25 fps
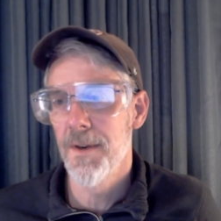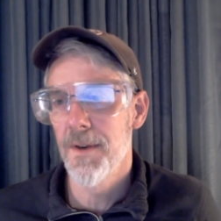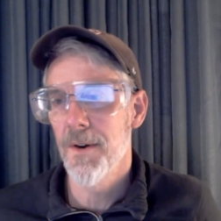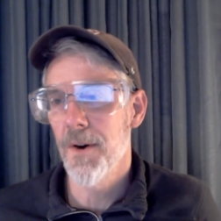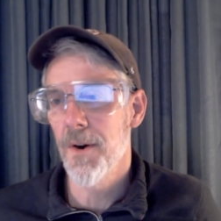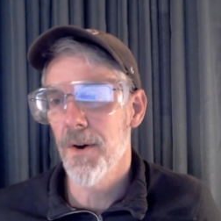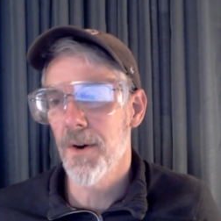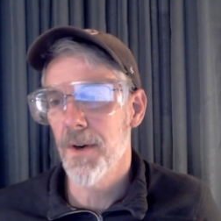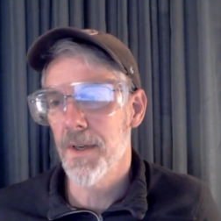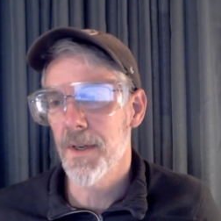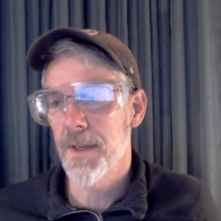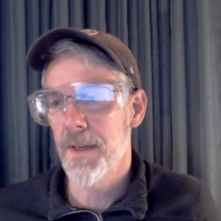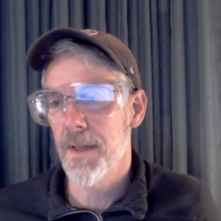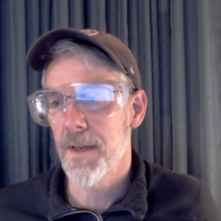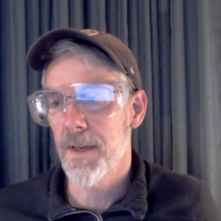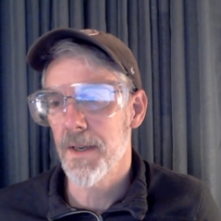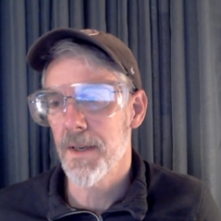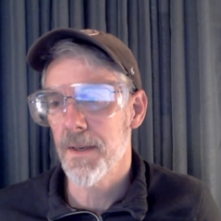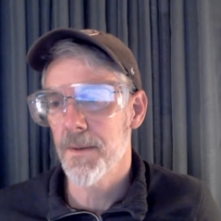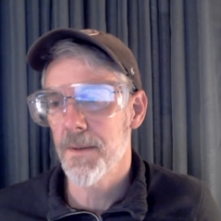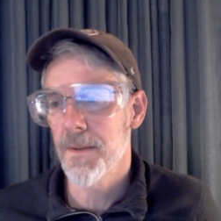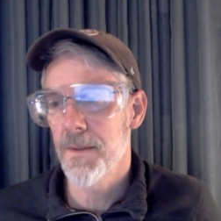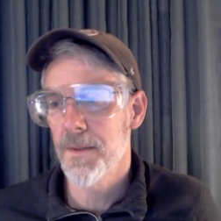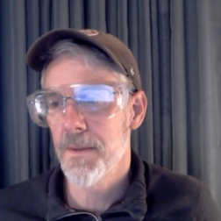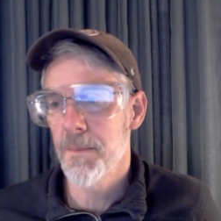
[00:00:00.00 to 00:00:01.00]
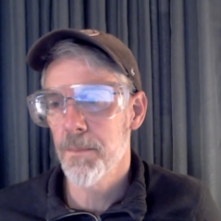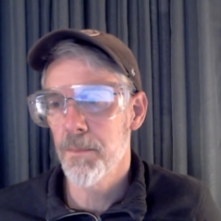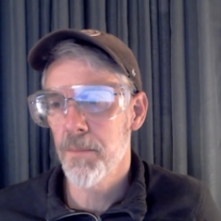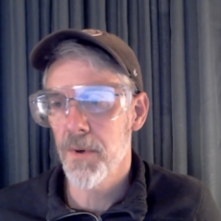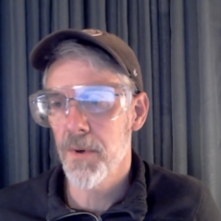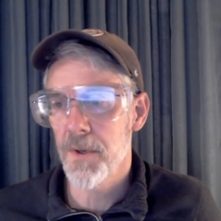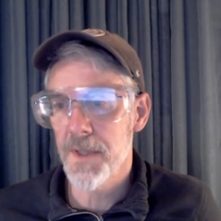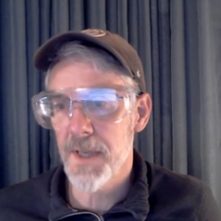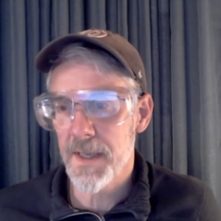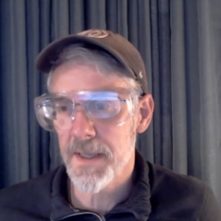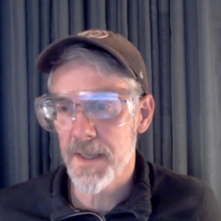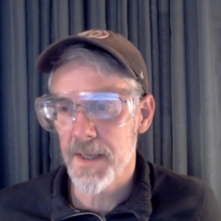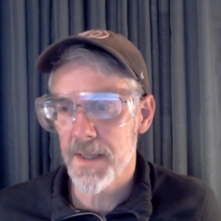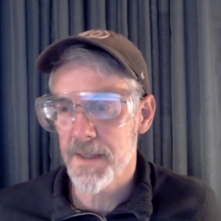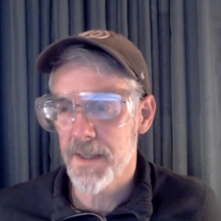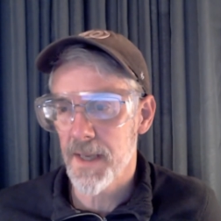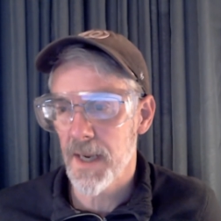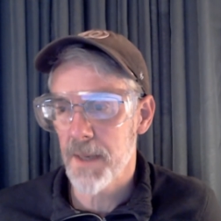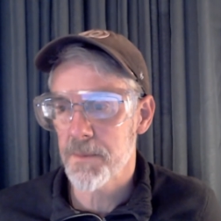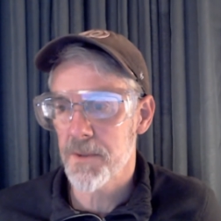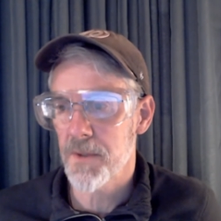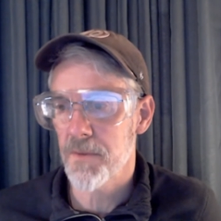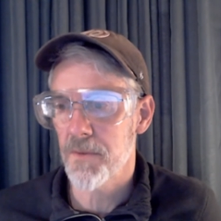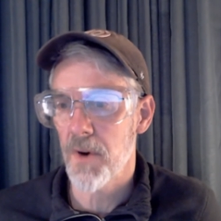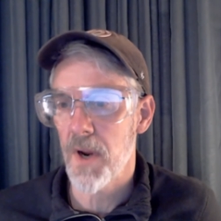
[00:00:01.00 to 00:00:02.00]
on uh, predicting
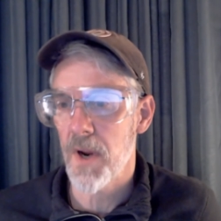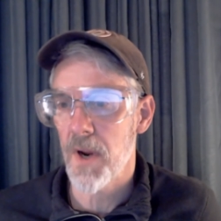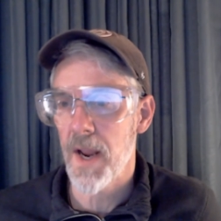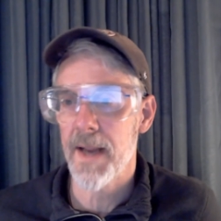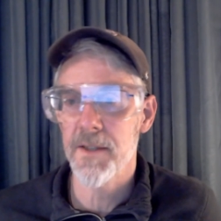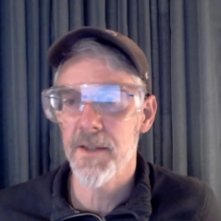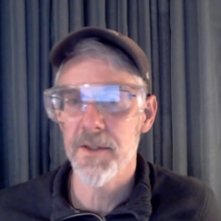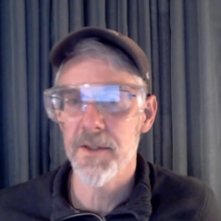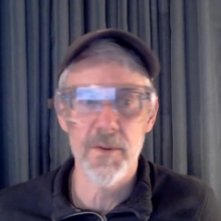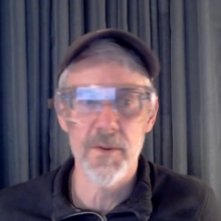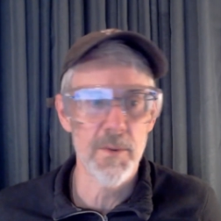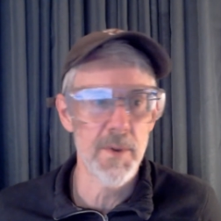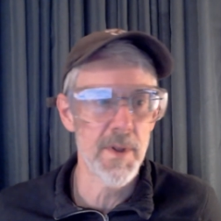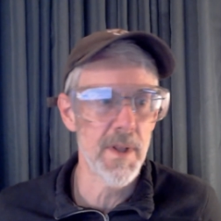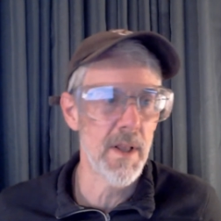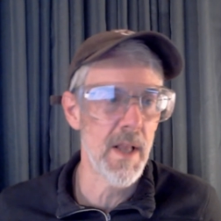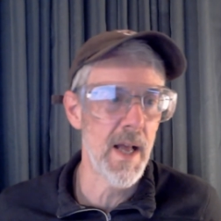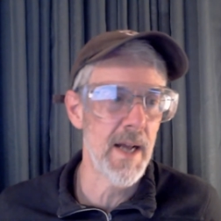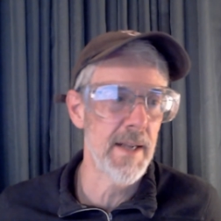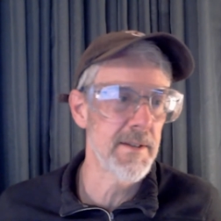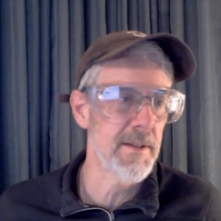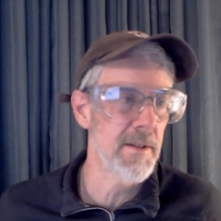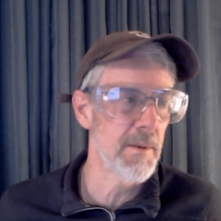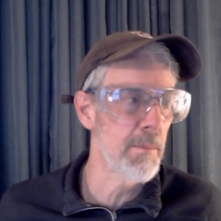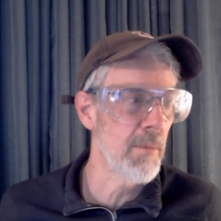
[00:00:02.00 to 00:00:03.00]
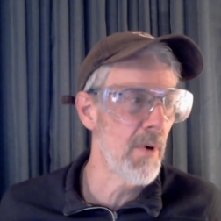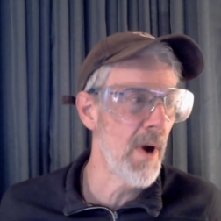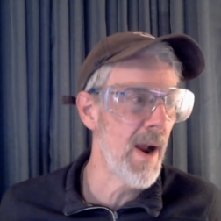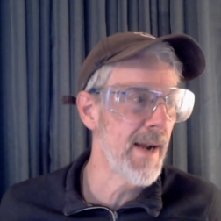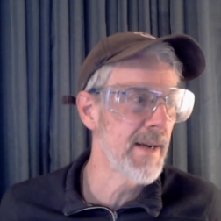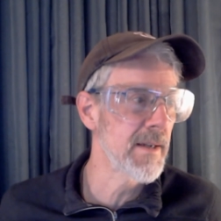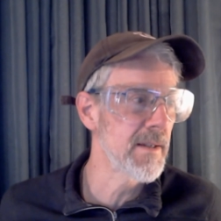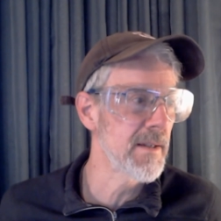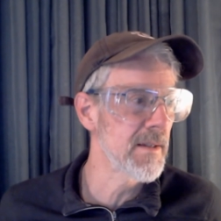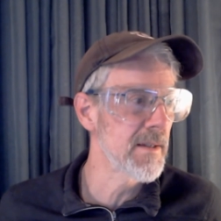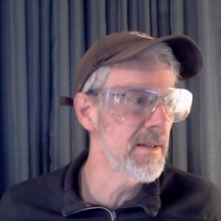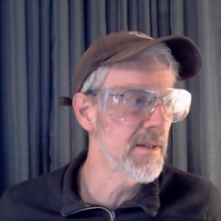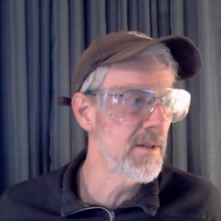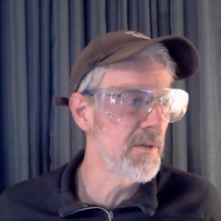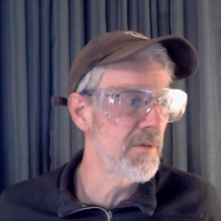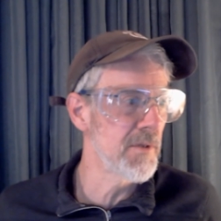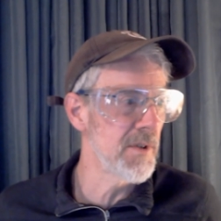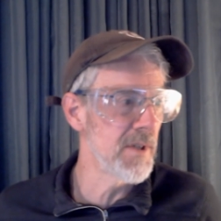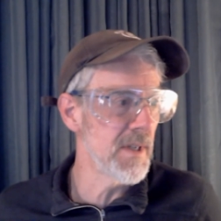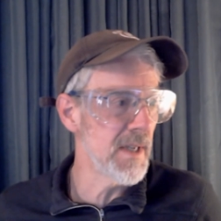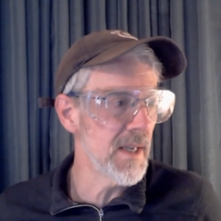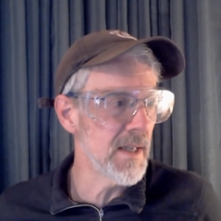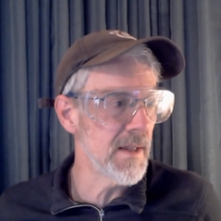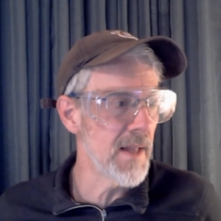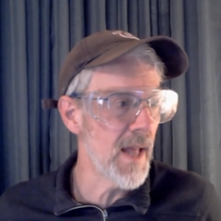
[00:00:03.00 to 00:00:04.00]
types of reactions with lots of practice. So if
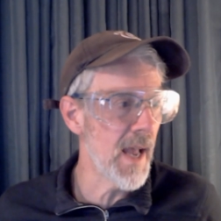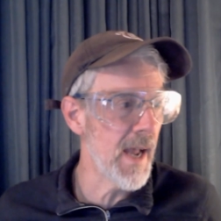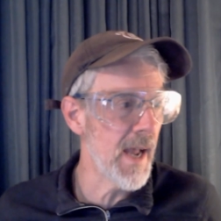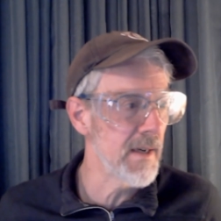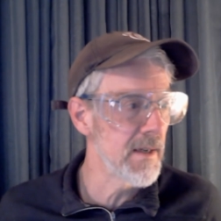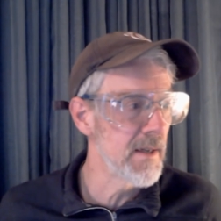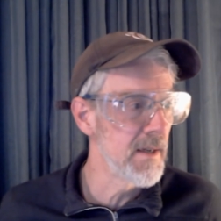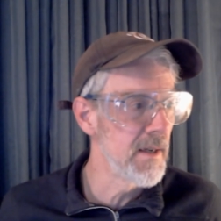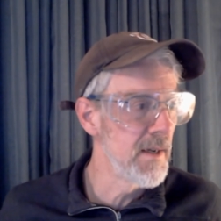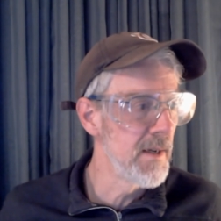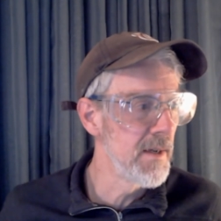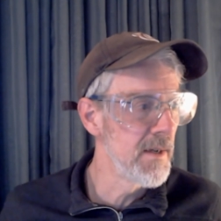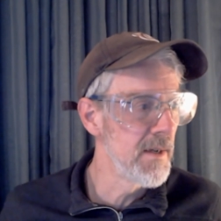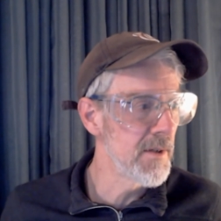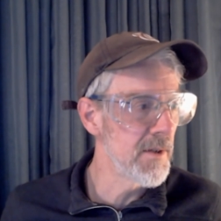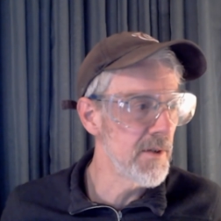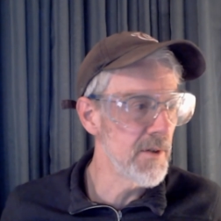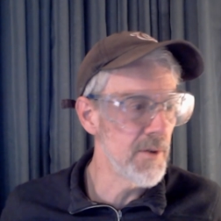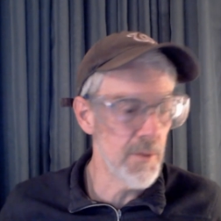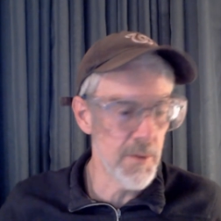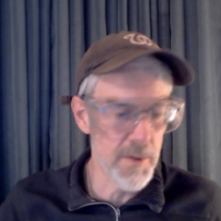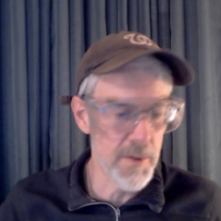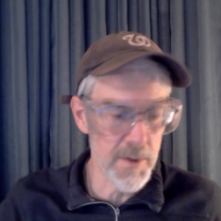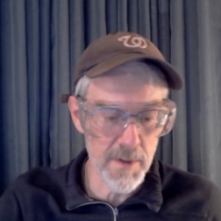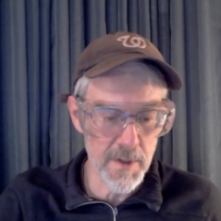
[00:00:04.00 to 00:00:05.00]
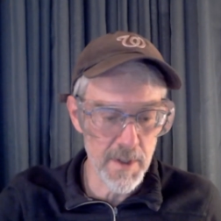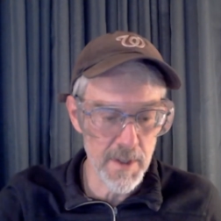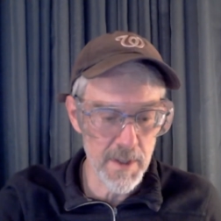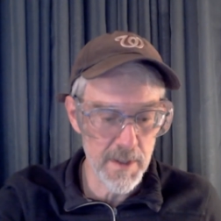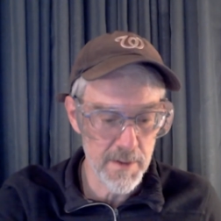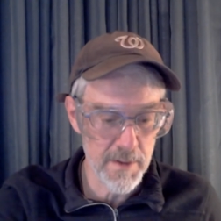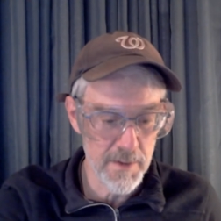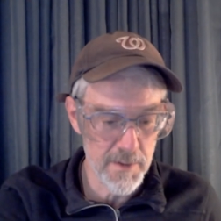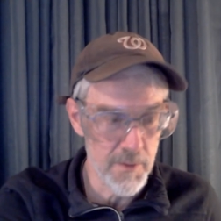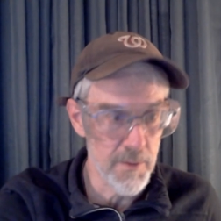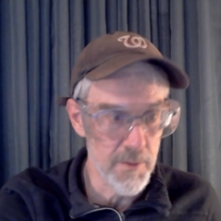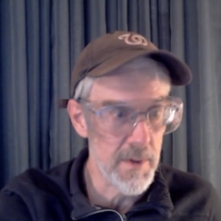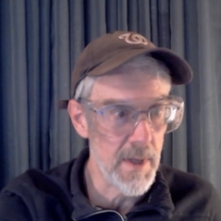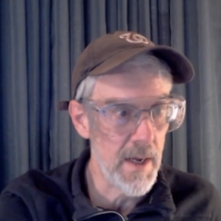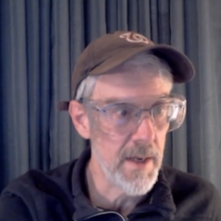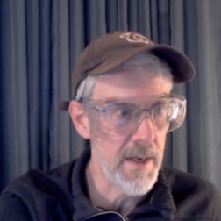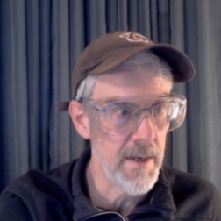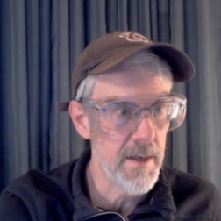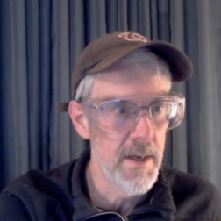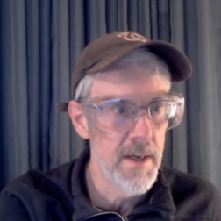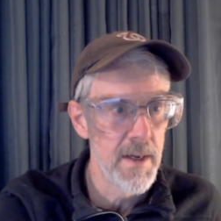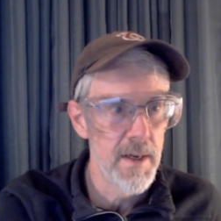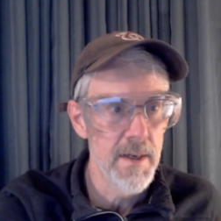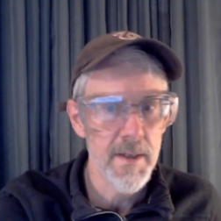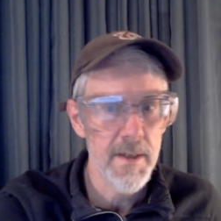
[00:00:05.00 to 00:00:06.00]
you need that, you could uh, do
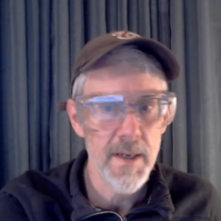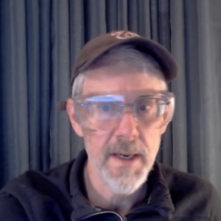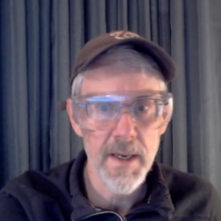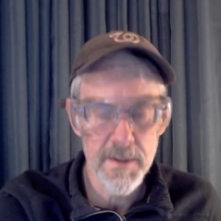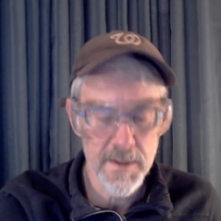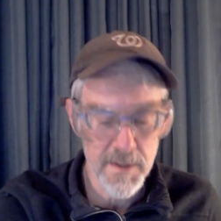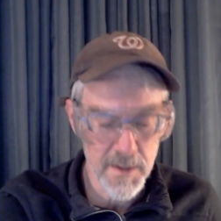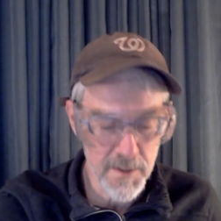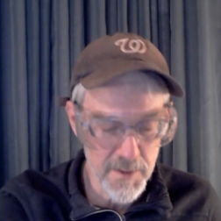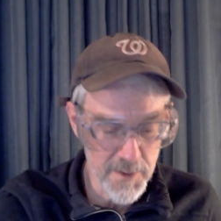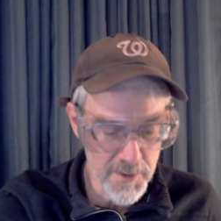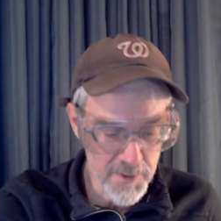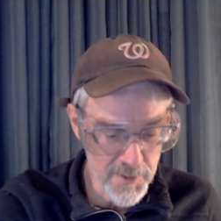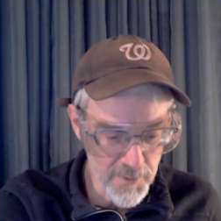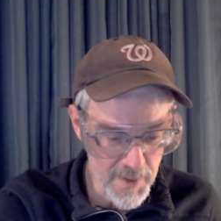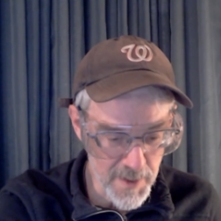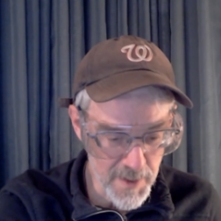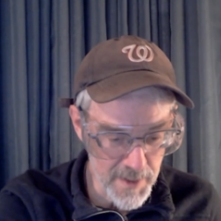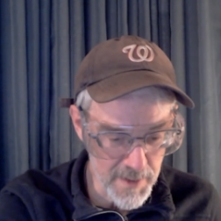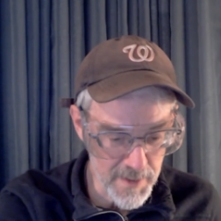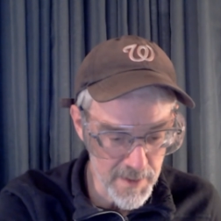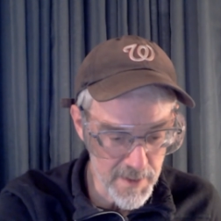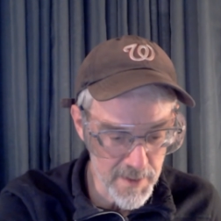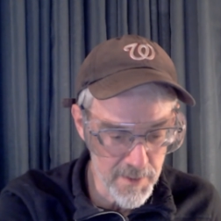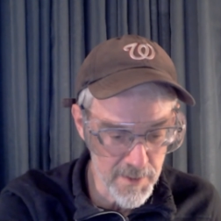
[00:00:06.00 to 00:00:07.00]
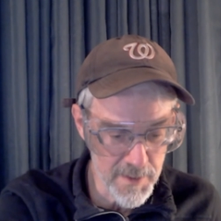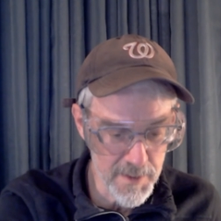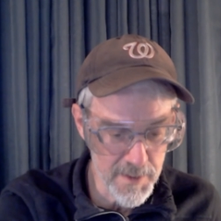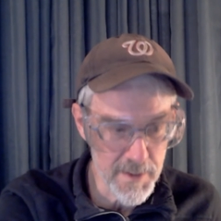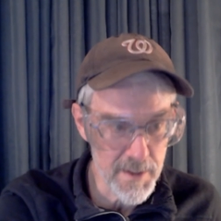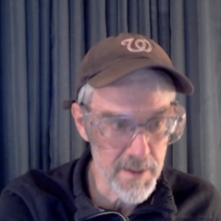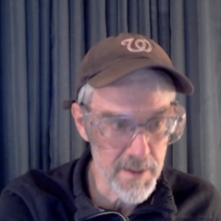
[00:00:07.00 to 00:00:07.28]
that. Can't see the screen. Here it